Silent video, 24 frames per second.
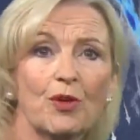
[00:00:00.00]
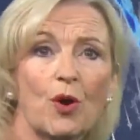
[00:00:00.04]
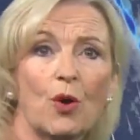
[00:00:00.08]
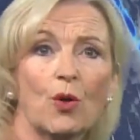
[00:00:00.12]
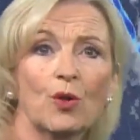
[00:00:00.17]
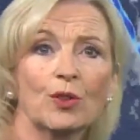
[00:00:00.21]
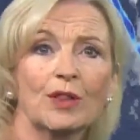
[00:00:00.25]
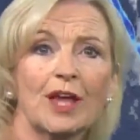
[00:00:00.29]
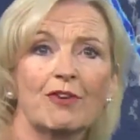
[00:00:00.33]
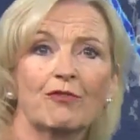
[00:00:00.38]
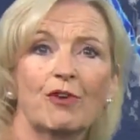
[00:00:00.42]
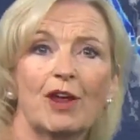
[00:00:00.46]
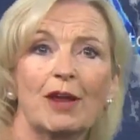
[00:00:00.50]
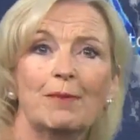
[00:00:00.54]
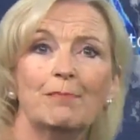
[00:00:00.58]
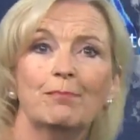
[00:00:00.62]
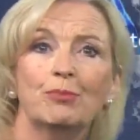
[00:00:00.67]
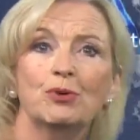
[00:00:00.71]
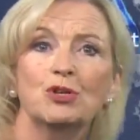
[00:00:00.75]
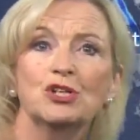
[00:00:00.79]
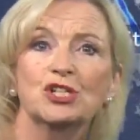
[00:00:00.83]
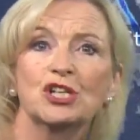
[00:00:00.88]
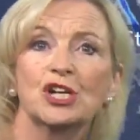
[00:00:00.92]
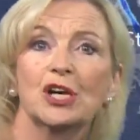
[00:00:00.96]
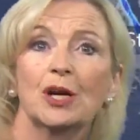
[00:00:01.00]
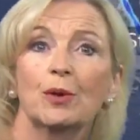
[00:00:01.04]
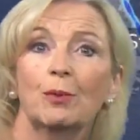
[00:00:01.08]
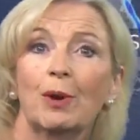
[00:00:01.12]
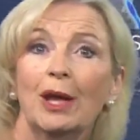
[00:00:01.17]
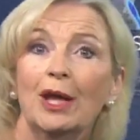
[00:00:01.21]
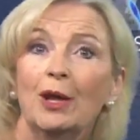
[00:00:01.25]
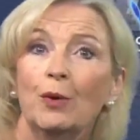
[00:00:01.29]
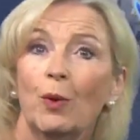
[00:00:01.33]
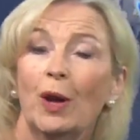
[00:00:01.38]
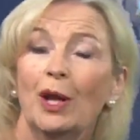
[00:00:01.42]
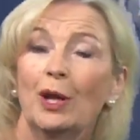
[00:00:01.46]
all that rain pushing
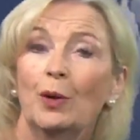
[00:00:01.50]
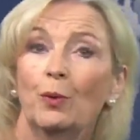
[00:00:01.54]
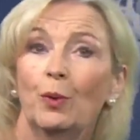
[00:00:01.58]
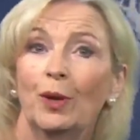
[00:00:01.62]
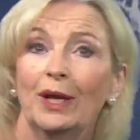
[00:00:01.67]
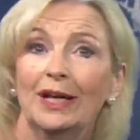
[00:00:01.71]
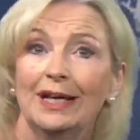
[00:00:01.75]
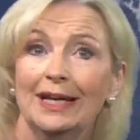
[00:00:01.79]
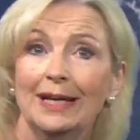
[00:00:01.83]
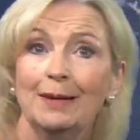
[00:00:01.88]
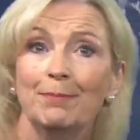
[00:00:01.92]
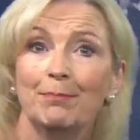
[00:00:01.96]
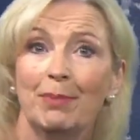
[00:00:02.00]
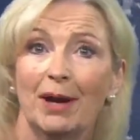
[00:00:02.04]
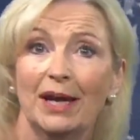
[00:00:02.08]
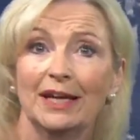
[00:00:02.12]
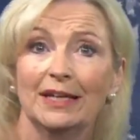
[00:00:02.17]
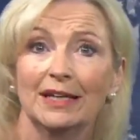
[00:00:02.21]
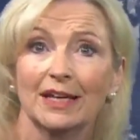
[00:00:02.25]
away quite quickly by